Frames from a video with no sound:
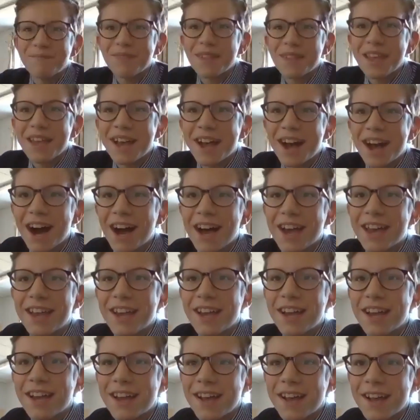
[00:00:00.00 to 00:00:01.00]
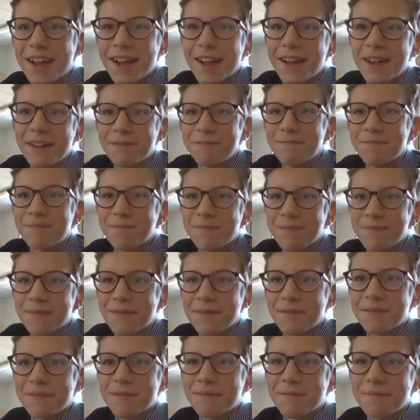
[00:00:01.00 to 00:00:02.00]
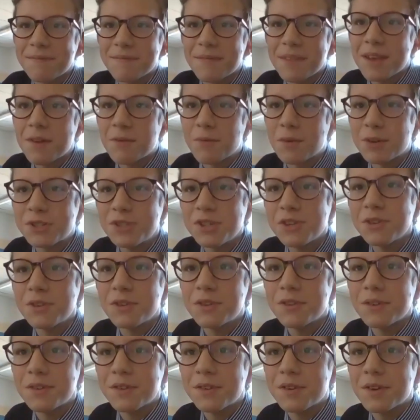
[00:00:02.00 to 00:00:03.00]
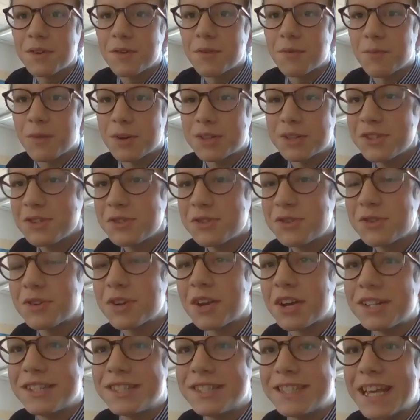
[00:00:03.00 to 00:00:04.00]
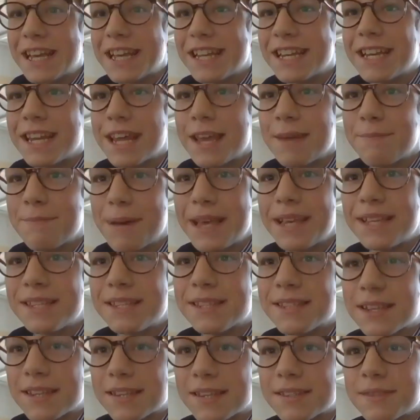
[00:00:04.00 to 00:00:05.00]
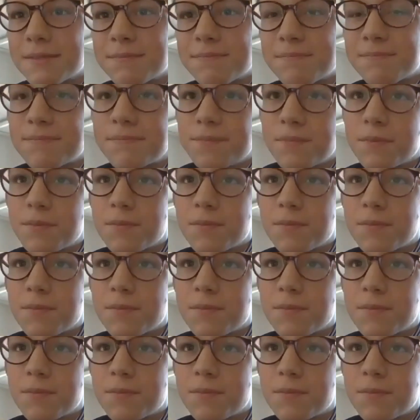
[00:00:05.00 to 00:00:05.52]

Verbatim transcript: How we doing, Toronto? Hi. Hey. What do you do on a day to day basis?